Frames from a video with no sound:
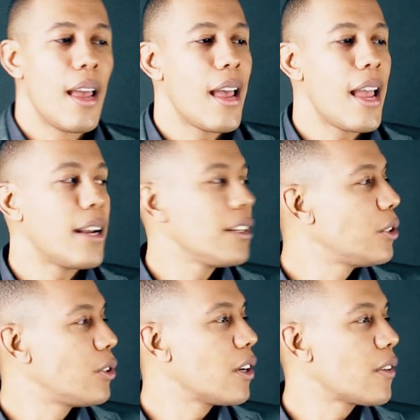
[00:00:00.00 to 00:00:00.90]
and you
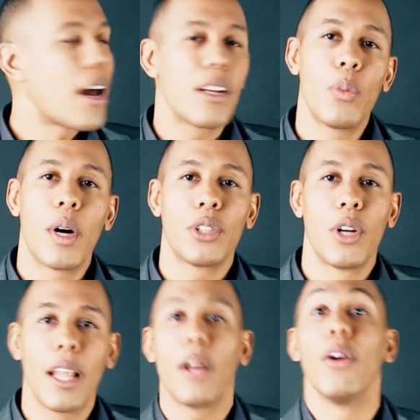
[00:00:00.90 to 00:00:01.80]
turn around, you watch
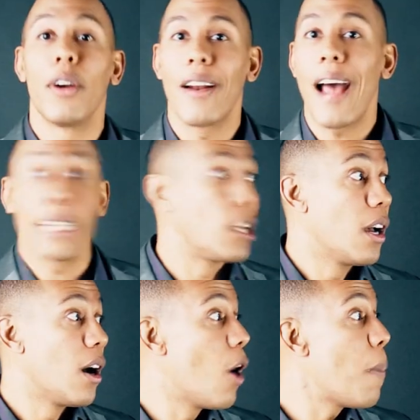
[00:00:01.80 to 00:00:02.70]
her, look at her eyes.
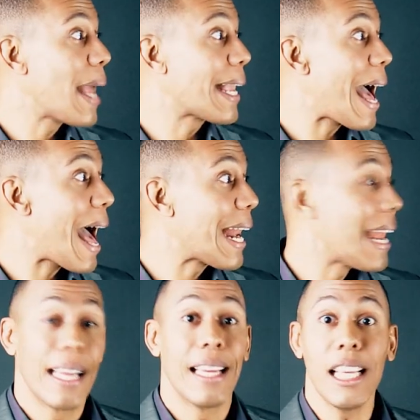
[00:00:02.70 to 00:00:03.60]
Oh my God,
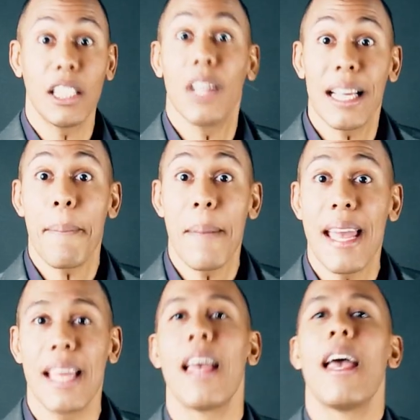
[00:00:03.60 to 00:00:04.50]
he's looking at
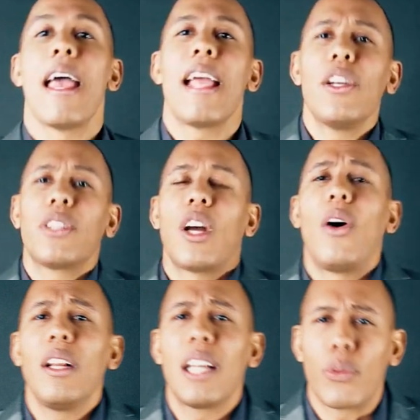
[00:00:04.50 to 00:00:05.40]
me. And you're
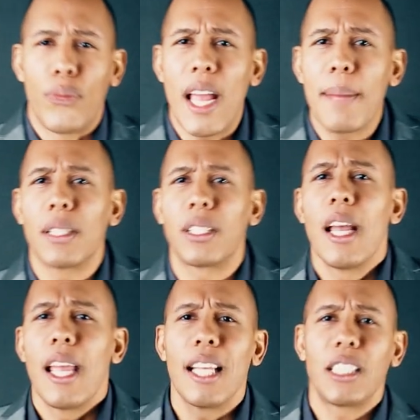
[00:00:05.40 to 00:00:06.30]
totally not famous.
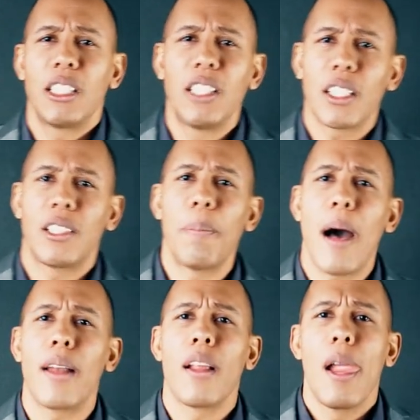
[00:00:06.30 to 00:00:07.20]
It's just
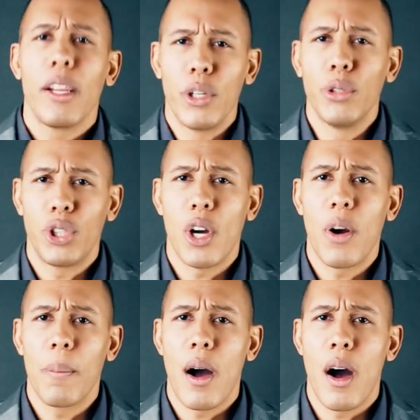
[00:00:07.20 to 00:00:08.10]
about you
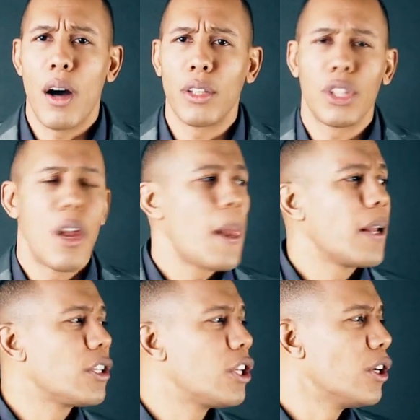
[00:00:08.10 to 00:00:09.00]
showing balls,
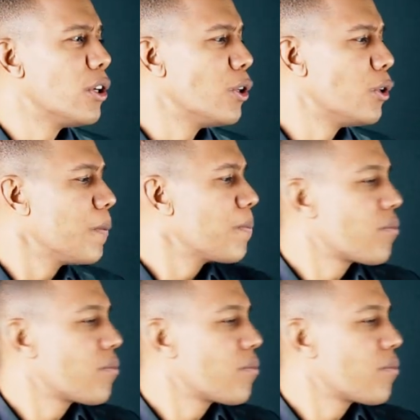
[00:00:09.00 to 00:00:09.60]
you